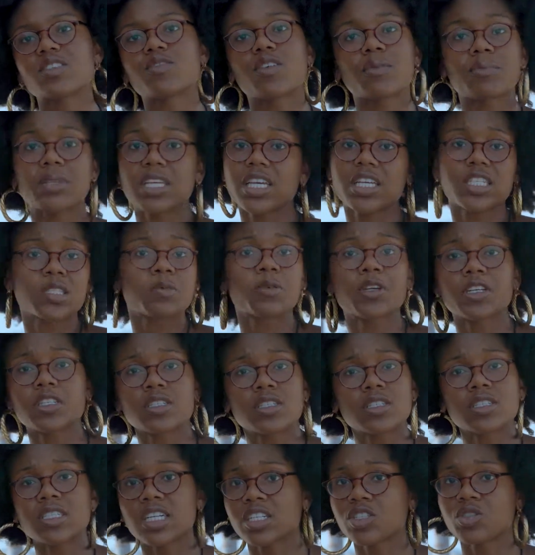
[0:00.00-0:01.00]
from the
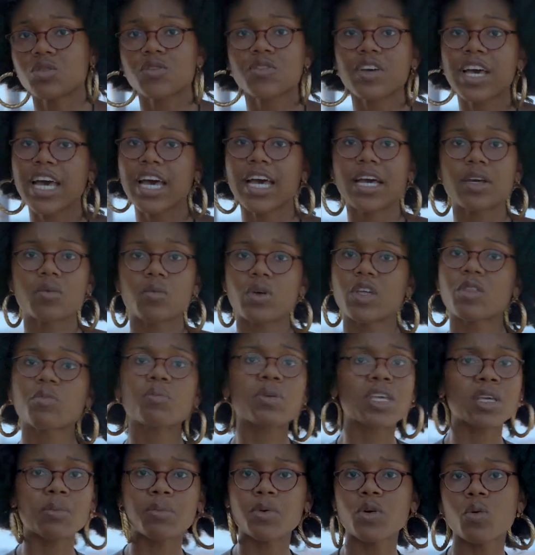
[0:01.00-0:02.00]
experiences that you've had with
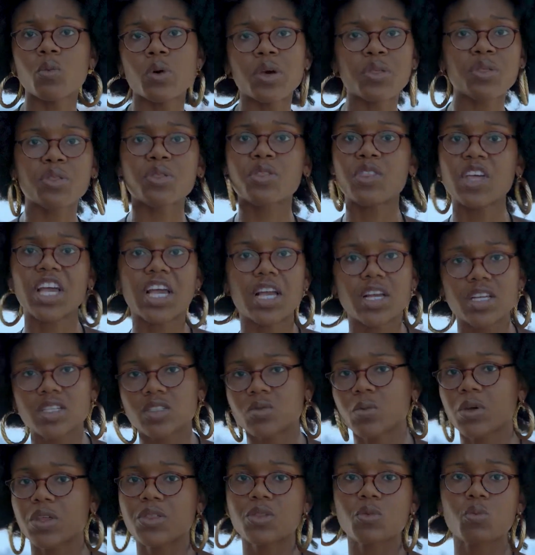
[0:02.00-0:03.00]
people, with things,
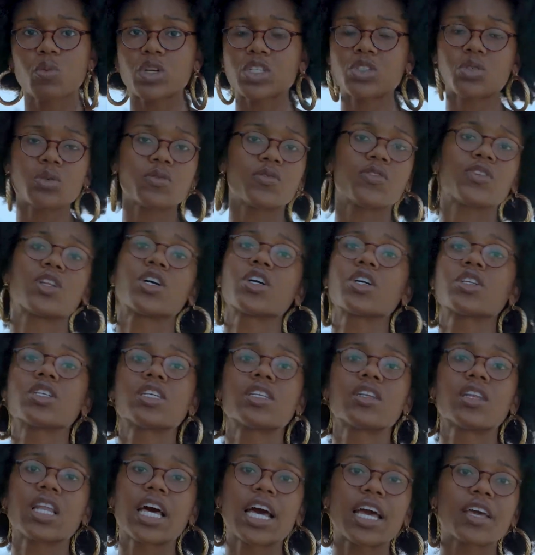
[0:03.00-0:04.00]
with what you've learned
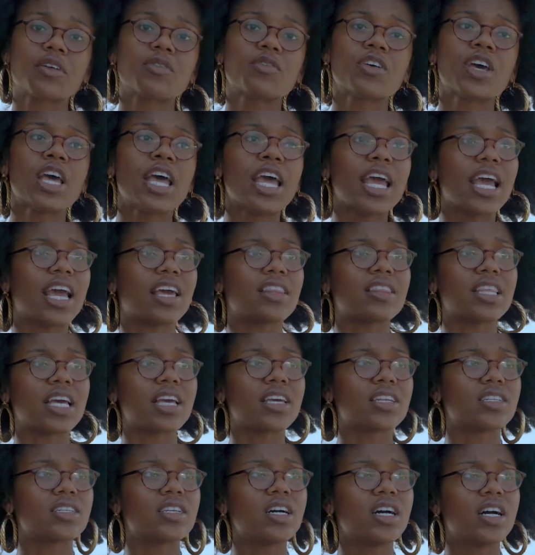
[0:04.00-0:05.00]
in life. And
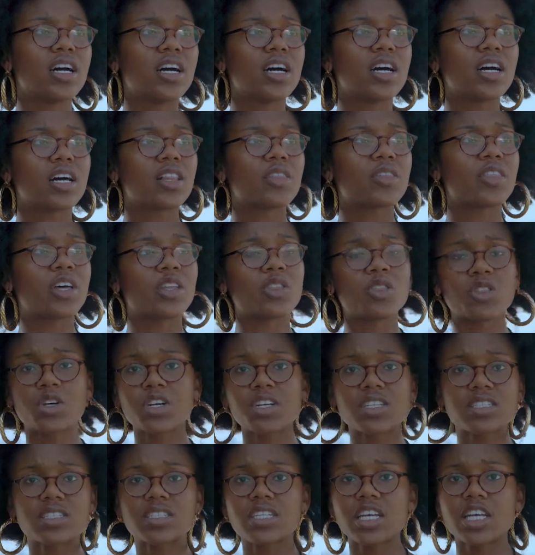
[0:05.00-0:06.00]
then the
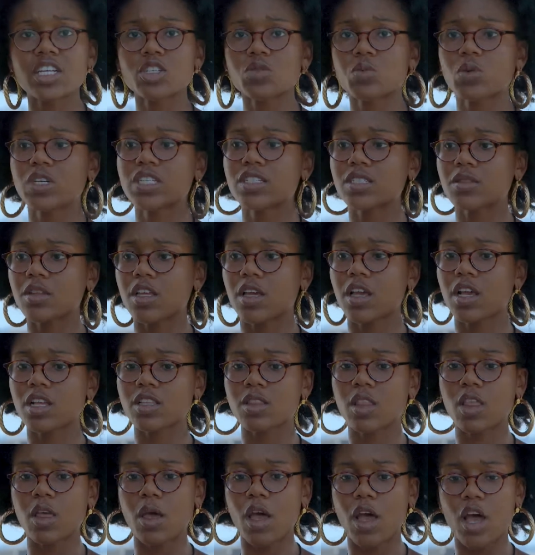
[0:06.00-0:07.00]
third stage was
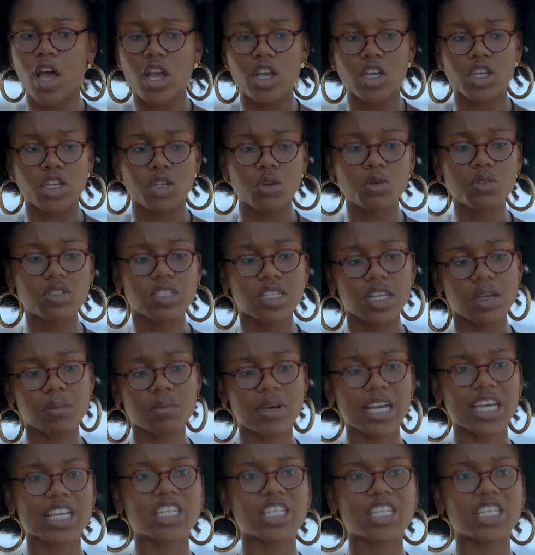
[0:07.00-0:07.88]
using my